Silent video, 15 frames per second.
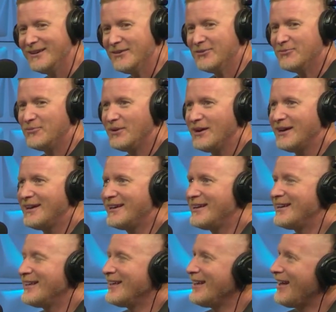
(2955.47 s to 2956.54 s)
But
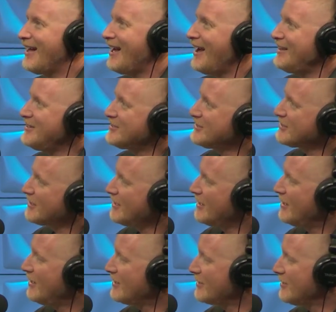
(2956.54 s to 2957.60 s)
I just look at it
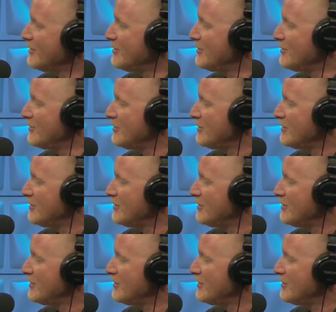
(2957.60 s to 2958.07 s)
and I go,